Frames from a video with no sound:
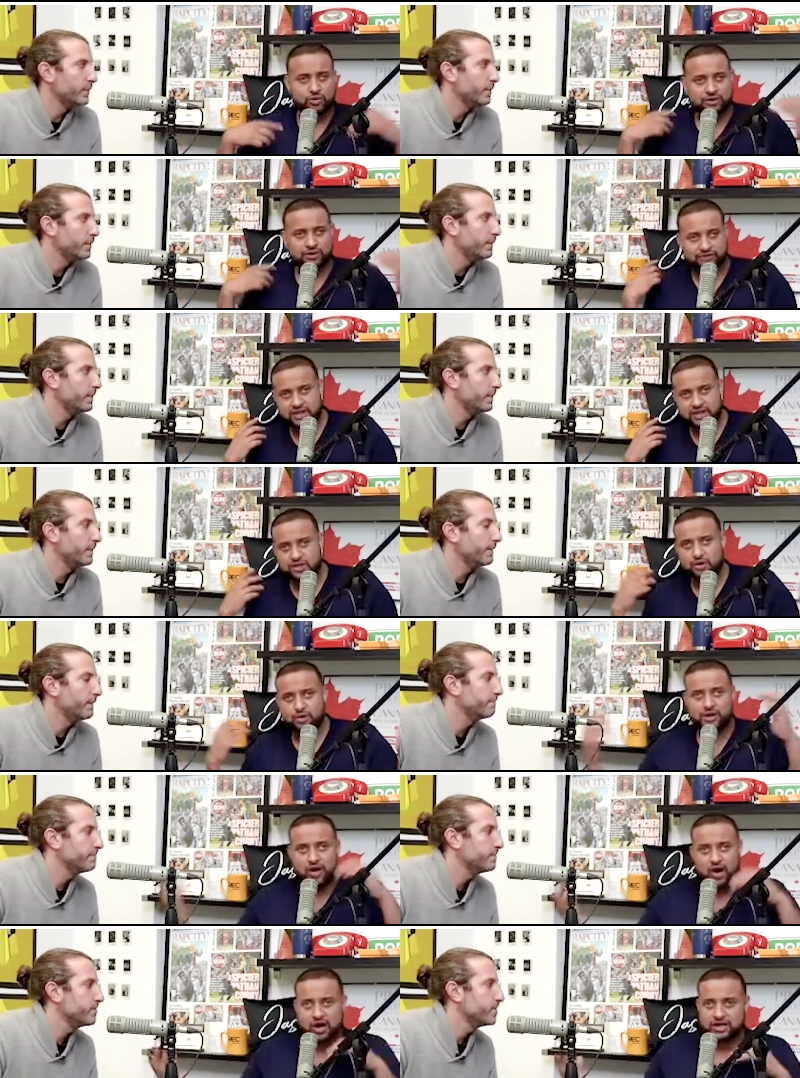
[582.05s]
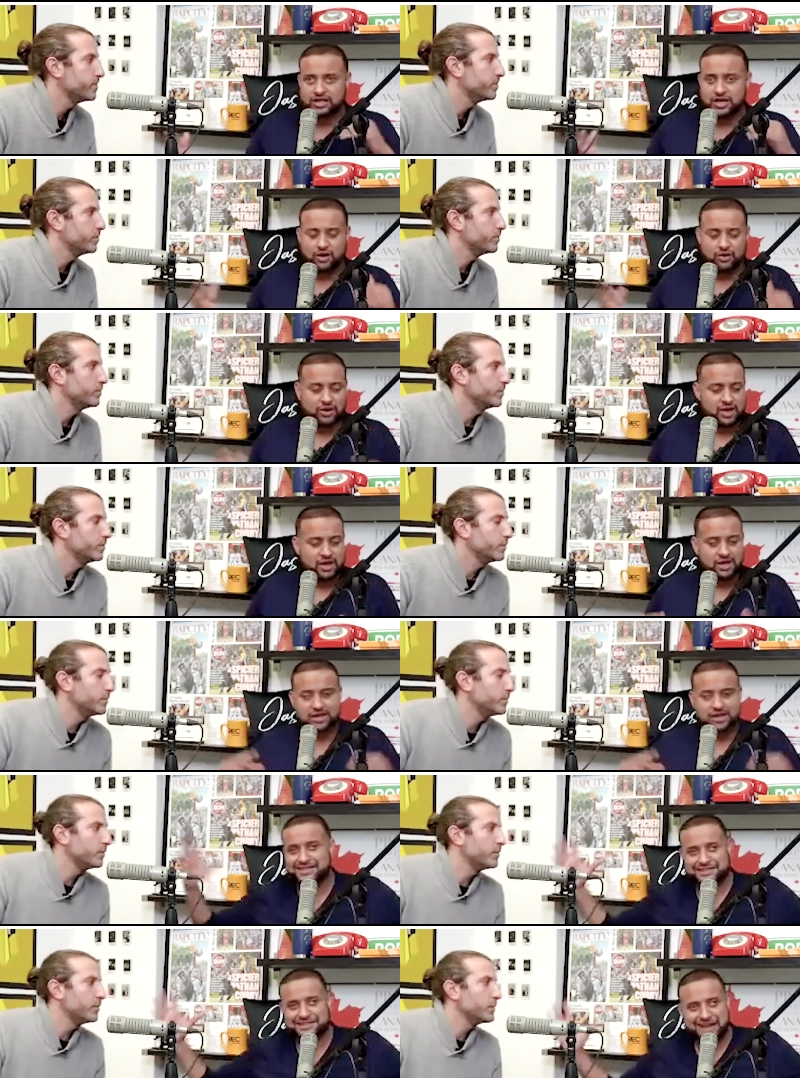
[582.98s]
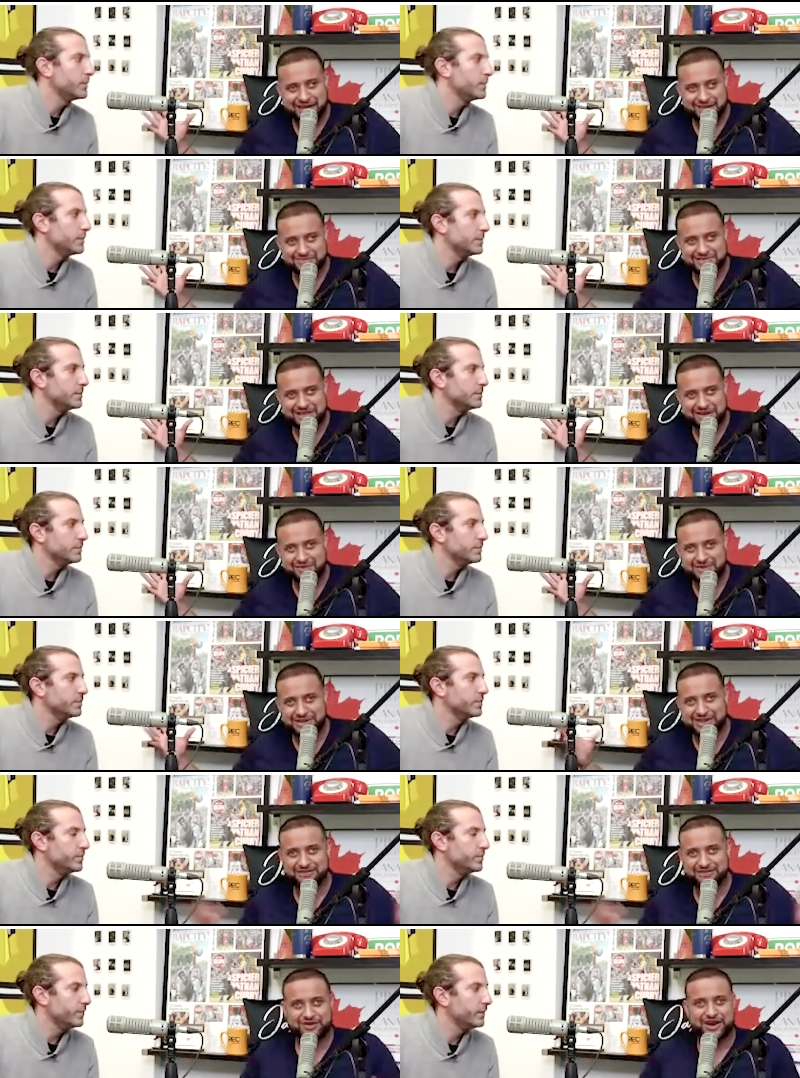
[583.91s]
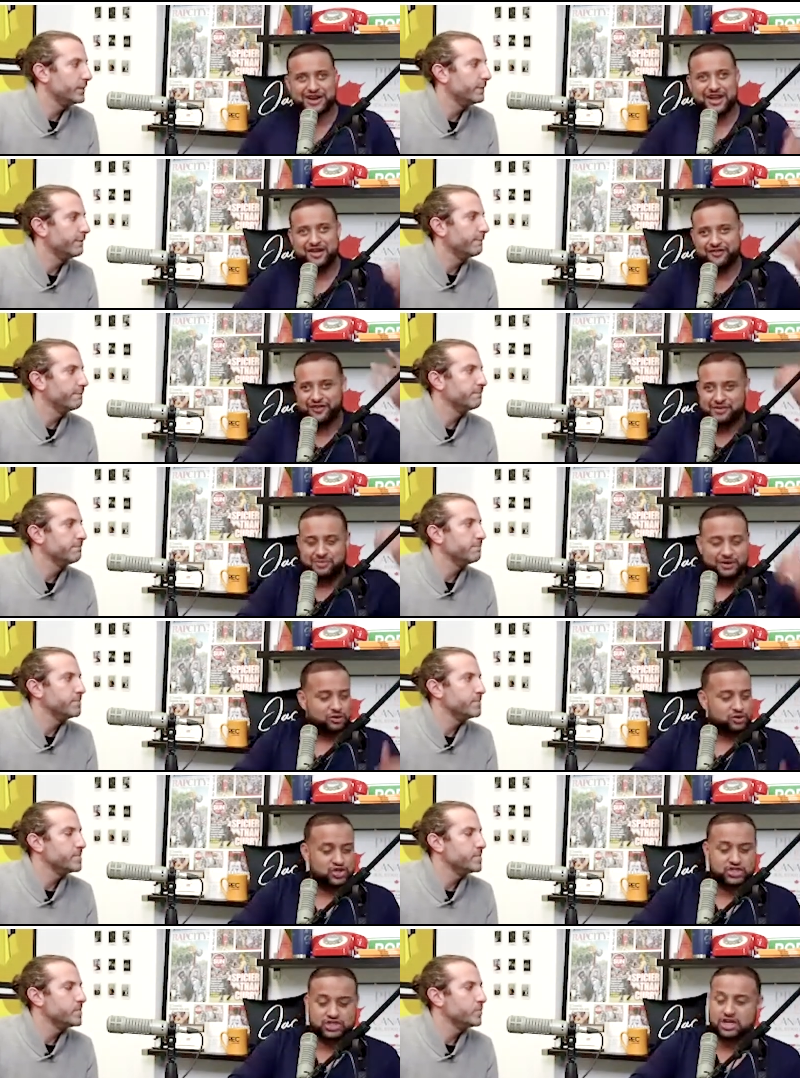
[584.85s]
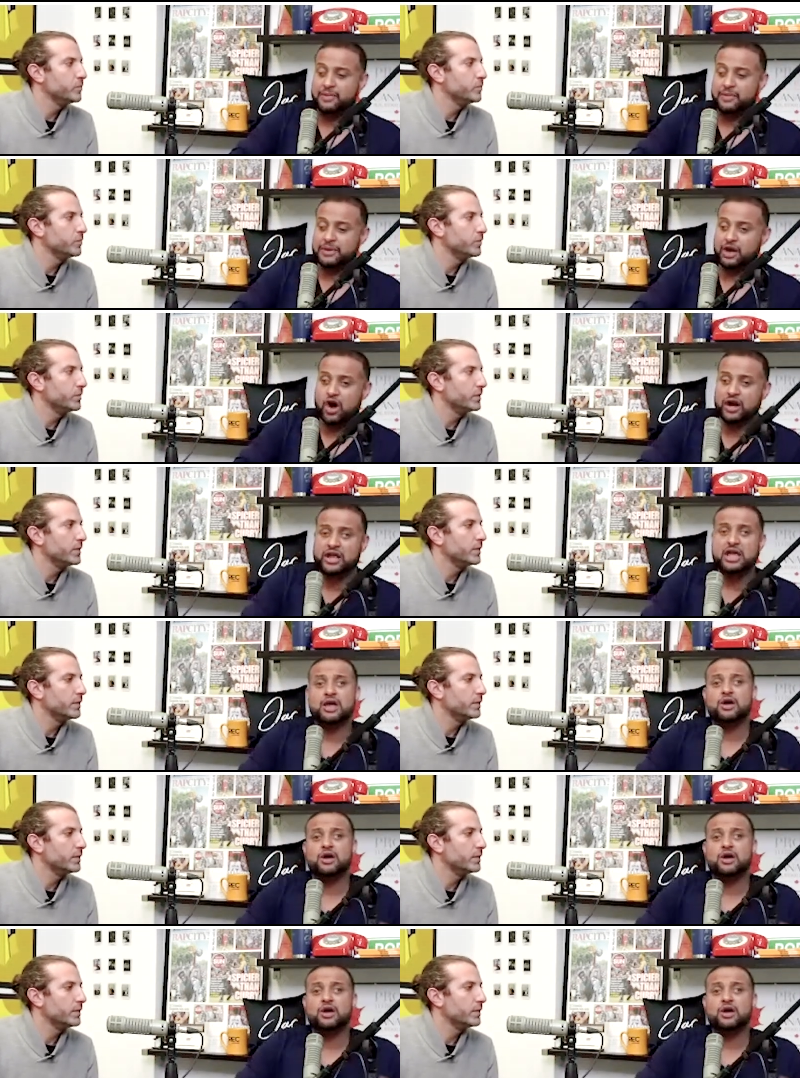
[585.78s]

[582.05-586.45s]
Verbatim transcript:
Speaker 1: with video and audio. It's the times that we live right now. For anybody who's just coming on,